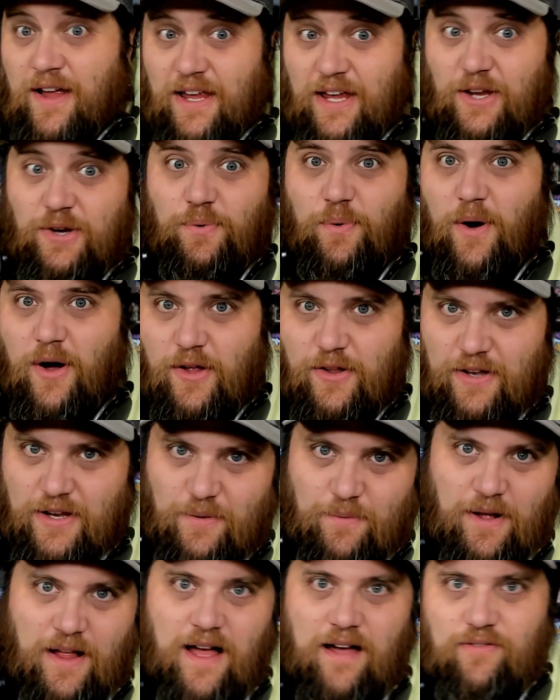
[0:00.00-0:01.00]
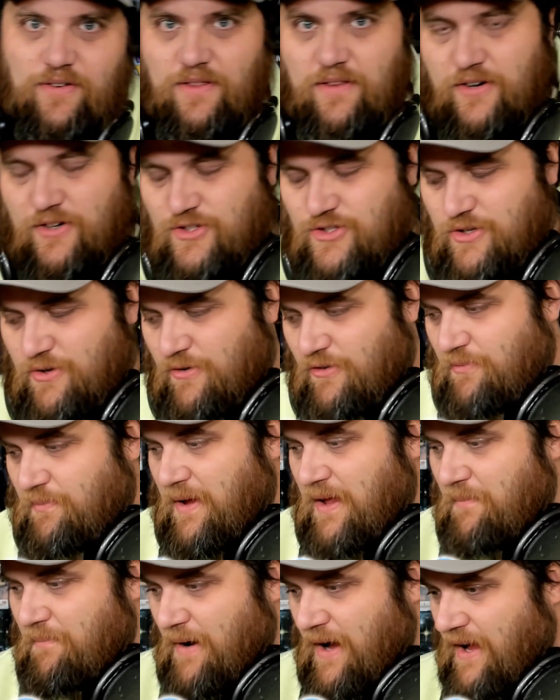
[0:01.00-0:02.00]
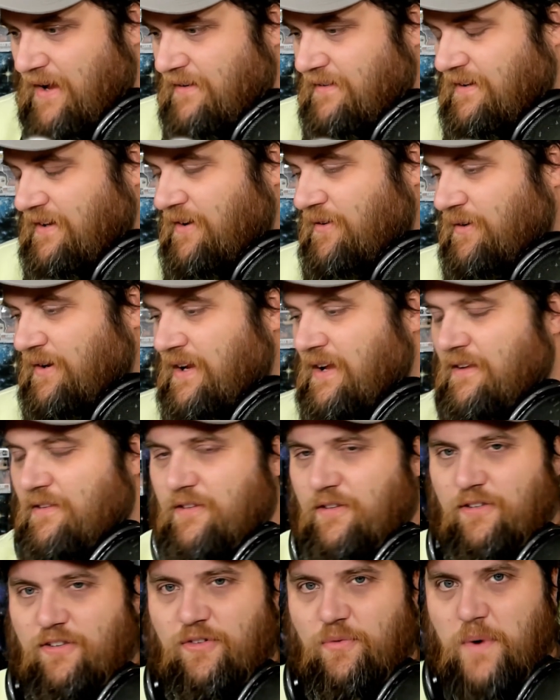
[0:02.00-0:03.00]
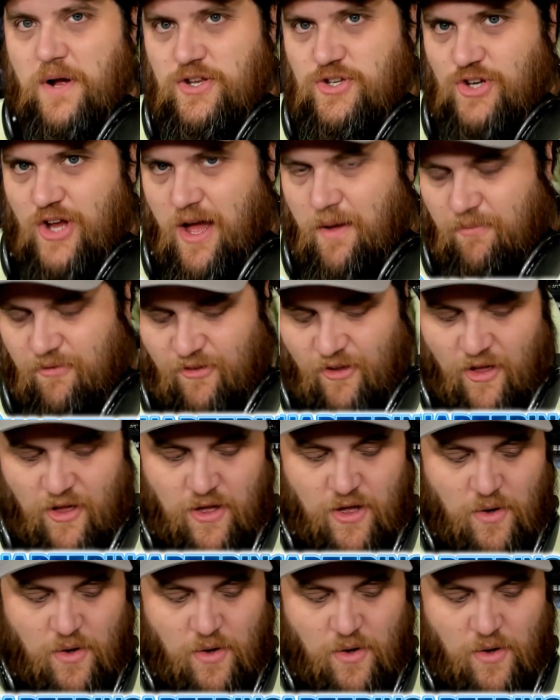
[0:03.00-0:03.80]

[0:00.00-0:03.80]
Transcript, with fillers: equality while having their shoes made by you know kids in sweatshops.